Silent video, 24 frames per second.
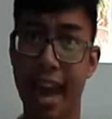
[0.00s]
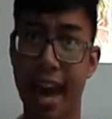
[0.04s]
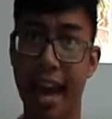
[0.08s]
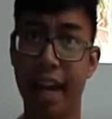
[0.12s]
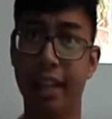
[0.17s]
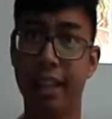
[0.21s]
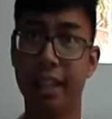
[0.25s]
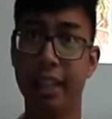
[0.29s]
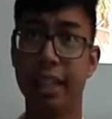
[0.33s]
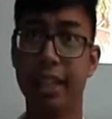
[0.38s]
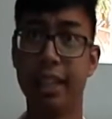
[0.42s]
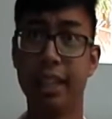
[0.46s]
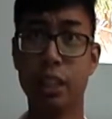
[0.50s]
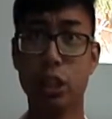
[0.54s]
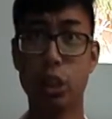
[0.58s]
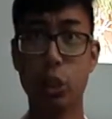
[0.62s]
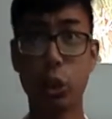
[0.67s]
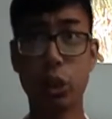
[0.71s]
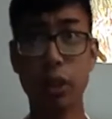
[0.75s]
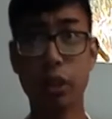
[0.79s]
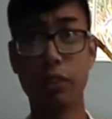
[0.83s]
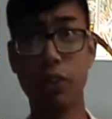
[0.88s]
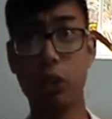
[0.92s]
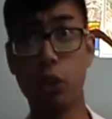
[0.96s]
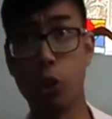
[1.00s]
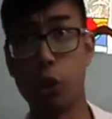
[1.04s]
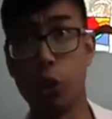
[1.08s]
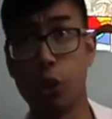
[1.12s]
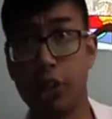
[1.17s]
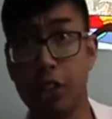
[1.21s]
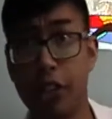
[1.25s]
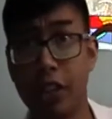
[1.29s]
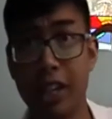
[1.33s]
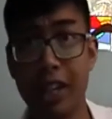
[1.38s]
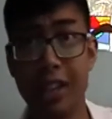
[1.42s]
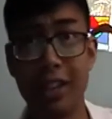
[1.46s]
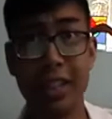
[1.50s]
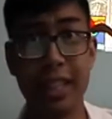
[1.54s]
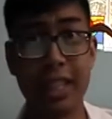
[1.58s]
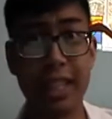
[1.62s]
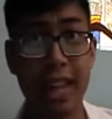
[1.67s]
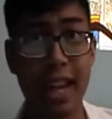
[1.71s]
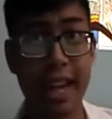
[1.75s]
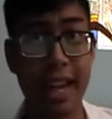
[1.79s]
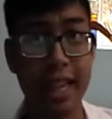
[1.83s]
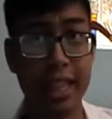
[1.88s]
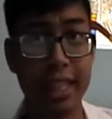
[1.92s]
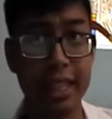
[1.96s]
Yeah, sort of an old
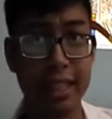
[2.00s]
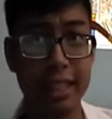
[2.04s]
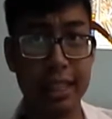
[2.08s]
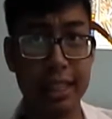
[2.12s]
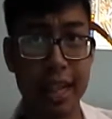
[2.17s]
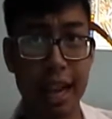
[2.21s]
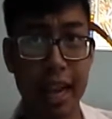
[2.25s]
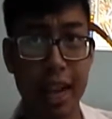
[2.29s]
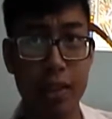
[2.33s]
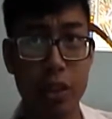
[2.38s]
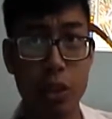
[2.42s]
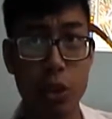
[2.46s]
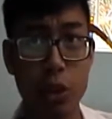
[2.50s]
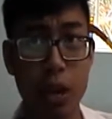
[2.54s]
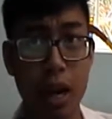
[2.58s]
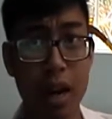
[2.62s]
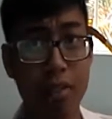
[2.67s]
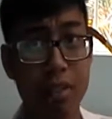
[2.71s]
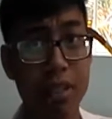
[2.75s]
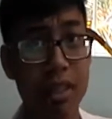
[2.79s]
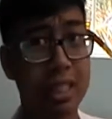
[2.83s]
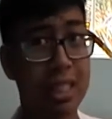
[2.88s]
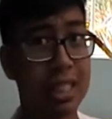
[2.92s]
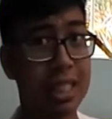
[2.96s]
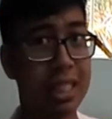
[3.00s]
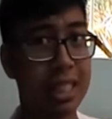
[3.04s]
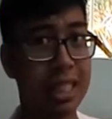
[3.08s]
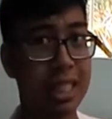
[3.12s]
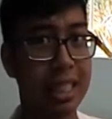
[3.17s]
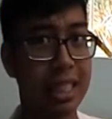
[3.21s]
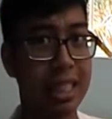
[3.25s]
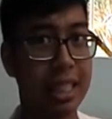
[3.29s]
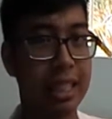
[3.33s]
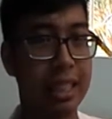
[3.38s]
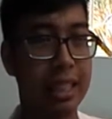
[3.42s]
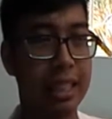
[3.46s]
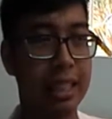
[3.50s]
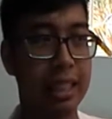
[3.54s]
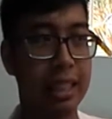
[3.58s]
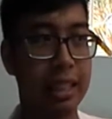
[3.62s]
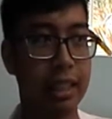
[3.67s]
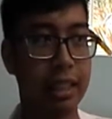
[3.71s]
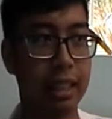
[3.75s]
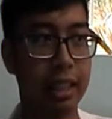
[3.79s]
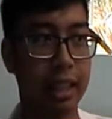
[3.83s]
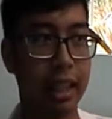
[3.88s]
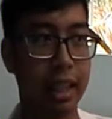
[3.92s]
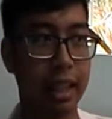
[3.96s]
theory, and have you ever
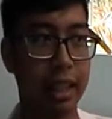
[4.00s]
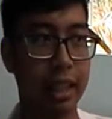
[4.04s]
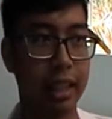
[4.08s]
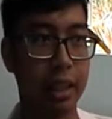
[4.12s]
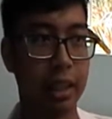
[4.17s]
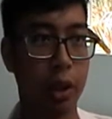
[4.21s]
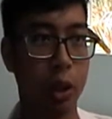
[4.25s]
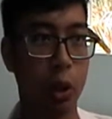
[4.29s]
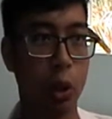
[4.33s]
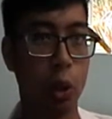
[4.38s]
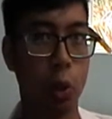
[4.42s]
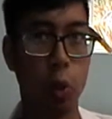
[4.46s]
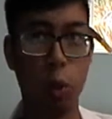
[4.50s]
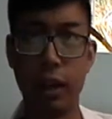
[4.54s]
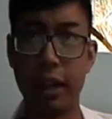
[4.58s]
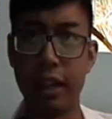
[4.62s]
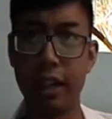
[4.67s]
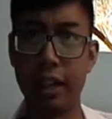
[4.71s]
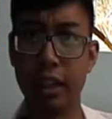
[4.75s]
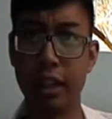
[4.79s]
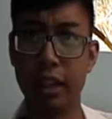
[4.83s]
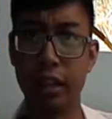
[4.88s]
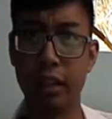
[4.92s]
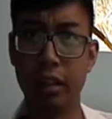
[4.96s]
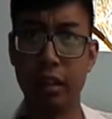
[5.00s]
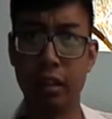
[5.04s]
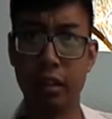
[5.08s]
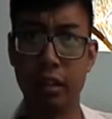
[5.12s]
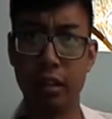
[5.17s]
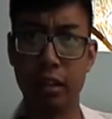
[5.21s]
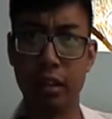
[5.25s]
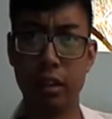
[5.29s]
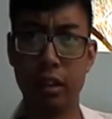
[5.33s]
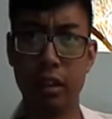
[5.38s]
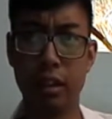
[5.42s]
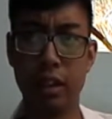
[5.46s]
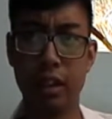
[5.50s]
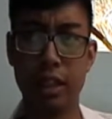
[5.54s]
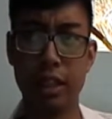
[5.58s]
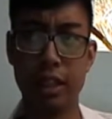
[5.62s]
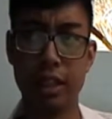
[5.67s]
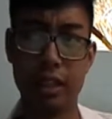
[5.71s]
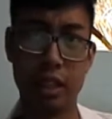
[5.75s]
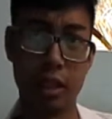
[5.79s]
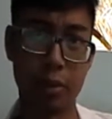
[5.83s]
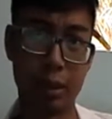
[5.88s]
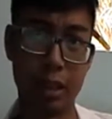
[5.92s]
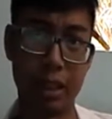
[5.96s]
seen, like, a whale or
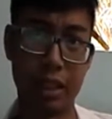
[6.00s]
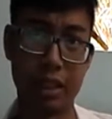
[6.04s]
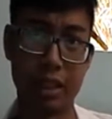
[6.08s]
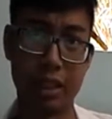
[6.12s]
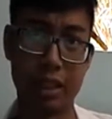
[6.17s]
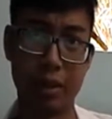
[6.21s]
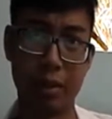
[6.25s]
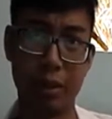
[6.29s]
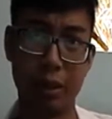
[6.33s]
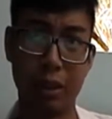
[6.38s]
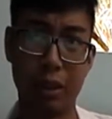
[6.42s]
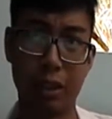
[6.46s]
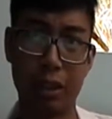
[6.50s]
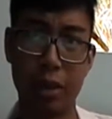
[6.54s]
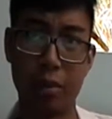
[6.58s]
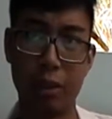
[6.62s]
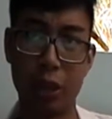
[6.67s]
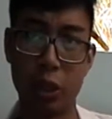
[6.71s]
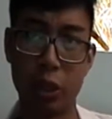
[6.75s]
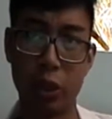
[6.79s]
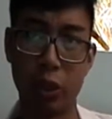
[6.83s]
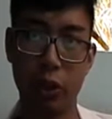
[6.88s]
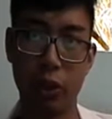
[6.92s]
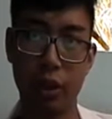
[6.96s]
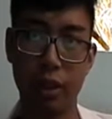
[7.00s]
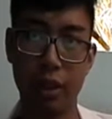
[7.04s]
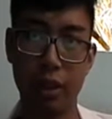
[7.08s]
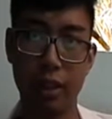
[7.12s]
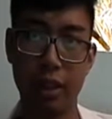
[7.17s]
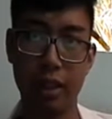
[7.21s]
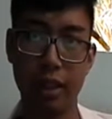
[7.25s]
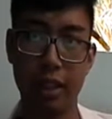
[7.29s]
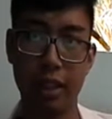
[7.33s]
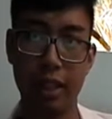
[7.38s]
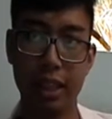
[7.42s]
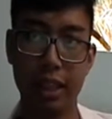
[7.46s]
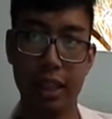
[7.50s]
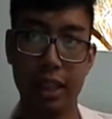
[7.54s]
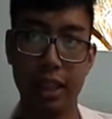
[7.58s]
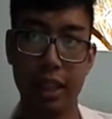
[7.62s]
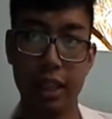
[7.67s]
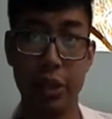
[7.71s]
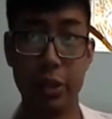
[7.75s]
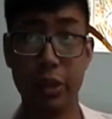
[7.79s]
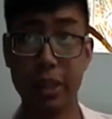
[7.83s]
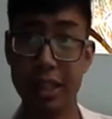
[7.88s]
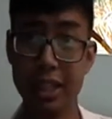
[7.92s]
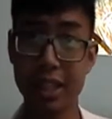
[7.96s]
something similar come ashore?
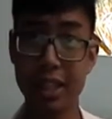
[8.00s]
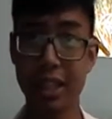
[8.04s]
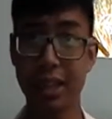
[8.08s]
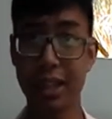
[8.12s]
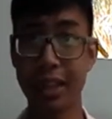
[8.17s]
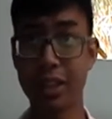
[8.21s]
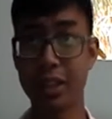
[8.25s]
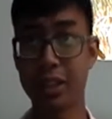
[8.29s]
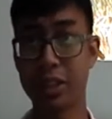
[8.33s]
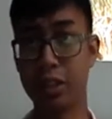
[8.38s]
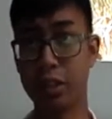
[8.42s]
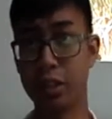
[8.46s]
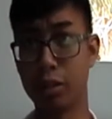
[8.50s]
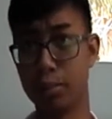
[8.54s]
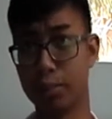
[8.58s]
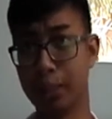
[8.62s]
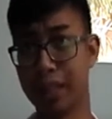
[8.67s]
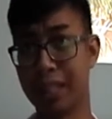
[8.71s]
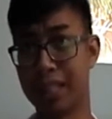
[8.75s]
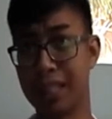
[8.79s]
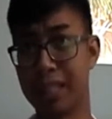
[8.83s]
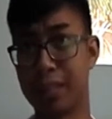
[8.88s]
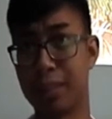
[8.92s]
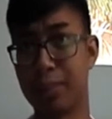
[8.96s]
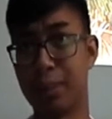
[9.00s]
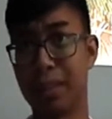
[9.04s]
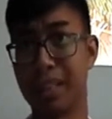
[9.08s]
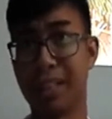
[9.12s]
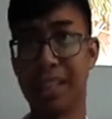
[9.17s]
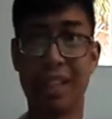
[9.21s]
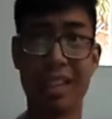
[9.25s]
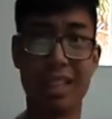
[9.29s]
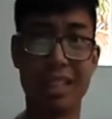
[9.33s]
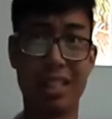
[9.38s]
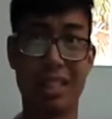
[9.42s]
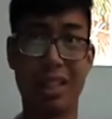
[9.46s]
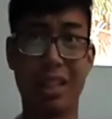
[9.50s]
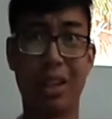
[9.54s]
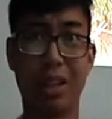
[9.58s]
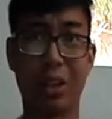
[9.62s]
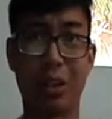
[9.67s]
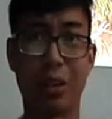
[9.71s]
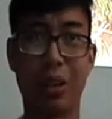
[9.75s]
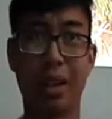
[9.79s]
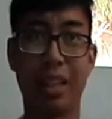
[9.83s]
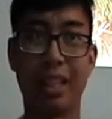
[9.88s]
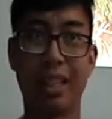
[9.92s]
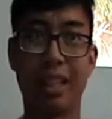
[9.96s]
The reason that they're so big is because they're
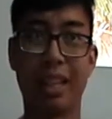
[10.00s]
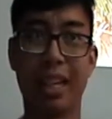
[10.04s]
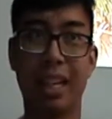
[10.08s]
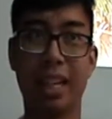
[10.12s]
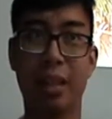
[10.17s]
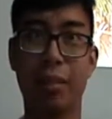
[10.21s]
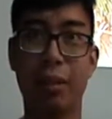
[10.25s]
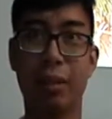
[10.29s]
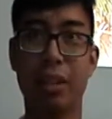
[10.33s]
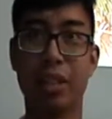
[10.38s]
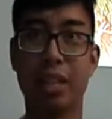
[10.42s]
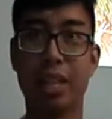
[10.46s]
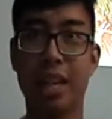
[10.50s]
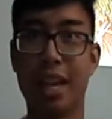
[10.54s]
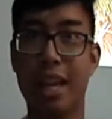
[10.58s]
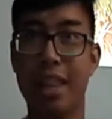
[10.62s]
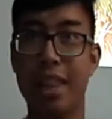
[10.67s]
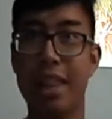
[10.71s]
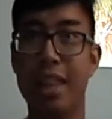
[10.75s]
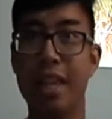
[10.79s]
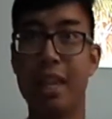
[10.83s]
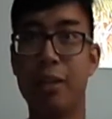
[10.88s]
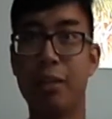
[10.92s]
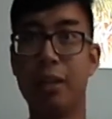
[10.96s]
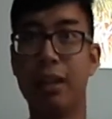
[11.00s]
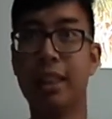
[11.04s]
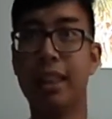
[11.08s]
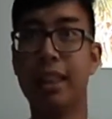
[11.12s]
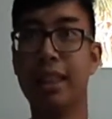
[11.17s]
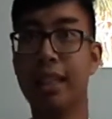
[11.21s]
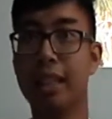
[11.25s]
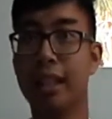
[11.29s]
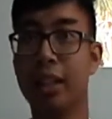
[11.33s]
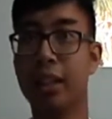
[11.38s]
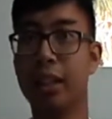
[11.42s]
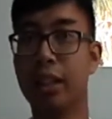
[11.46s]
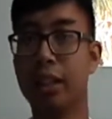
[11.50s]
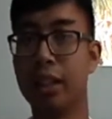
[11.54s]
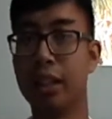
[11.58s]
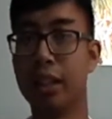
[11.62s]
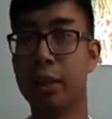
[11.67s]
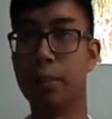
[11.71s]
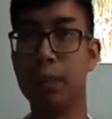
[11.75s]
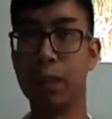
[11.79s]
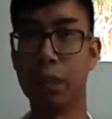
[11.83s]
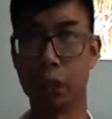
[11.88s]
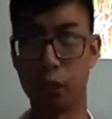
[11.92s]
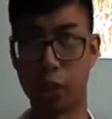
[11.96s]
aquatic animals, and they would
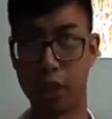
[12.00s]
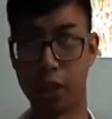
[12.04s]
literally